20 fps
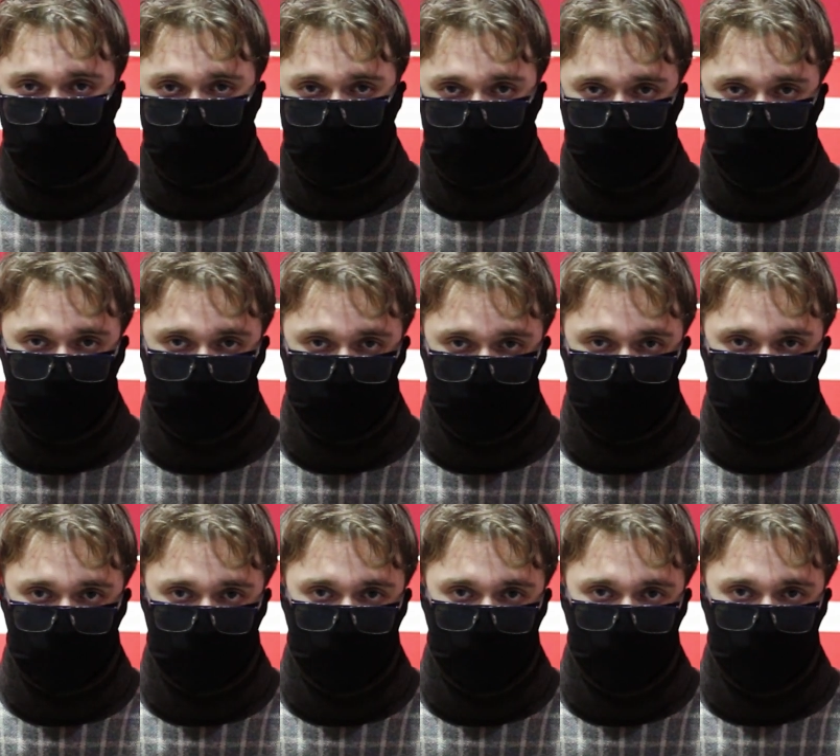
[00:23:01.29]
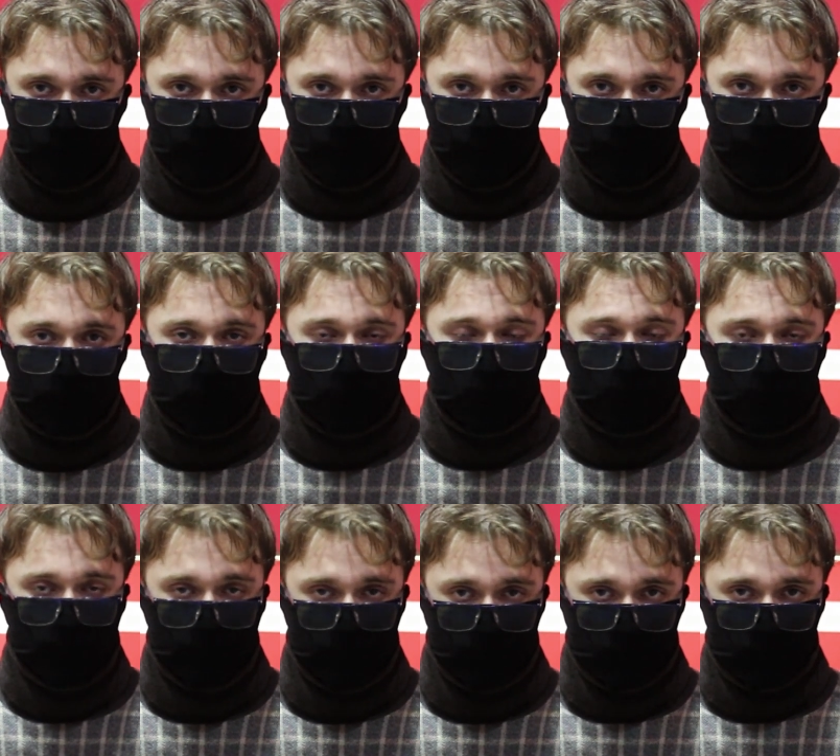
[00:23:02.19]
facilities in the
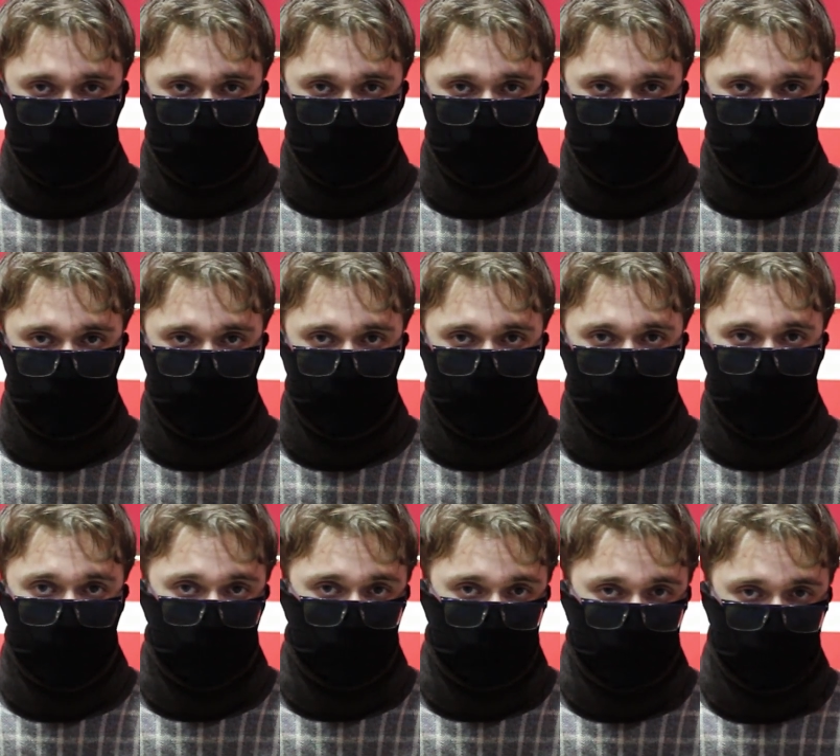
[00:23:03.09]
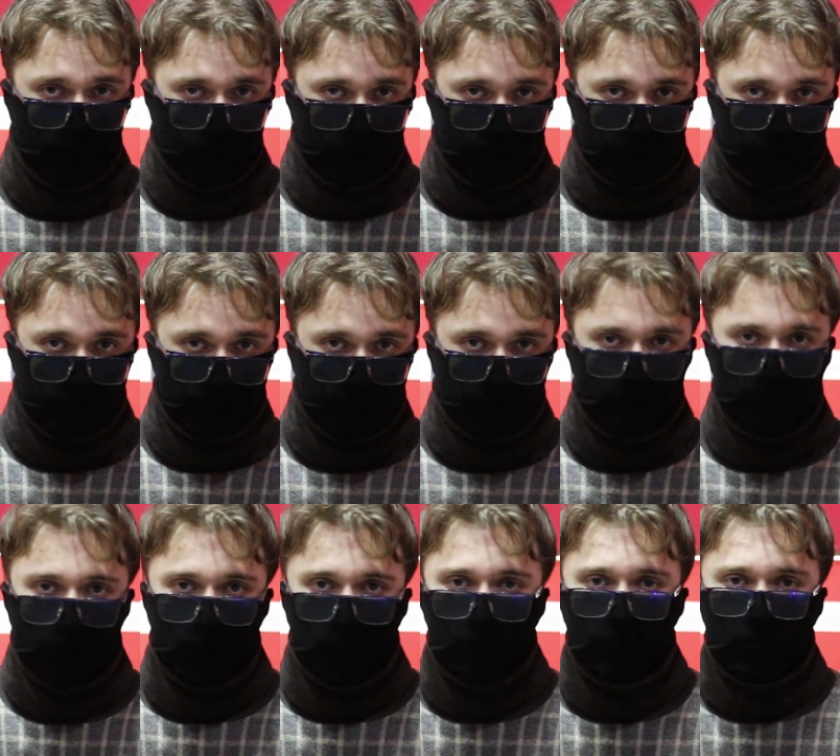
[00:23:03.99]
Russia and previously
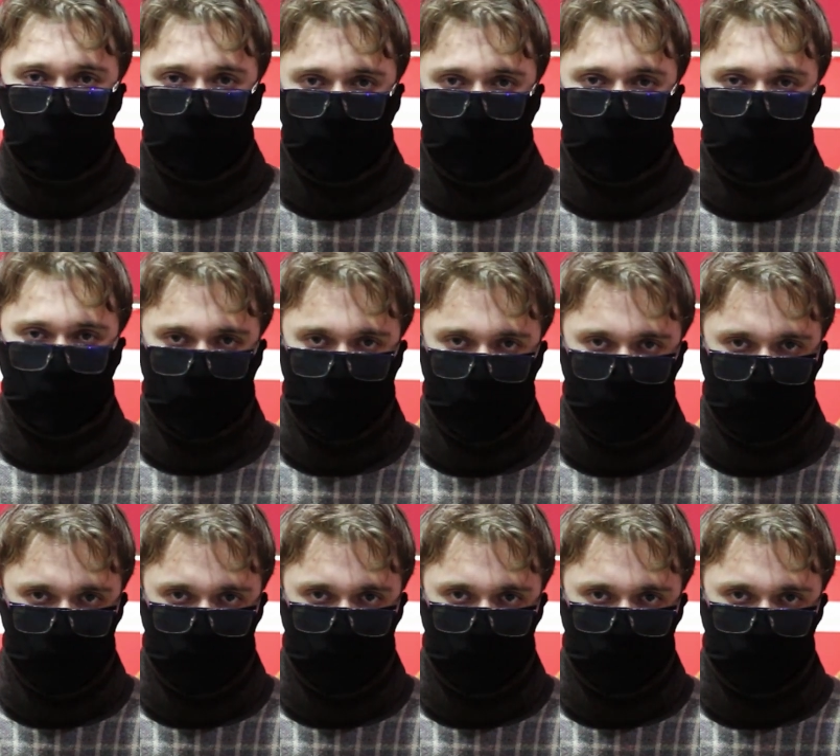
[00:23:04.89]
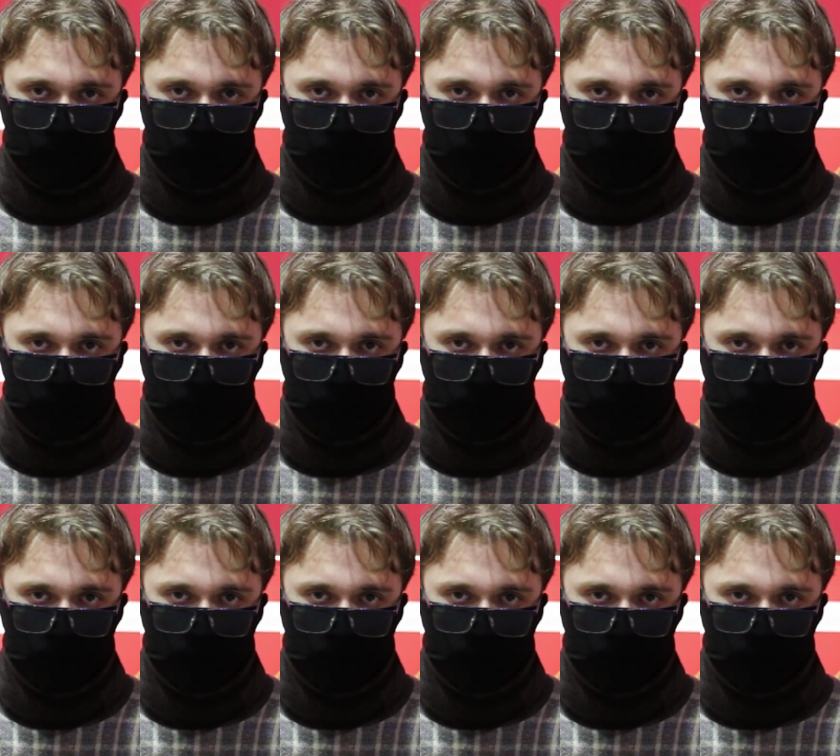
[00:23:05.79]
in the Soviet Union.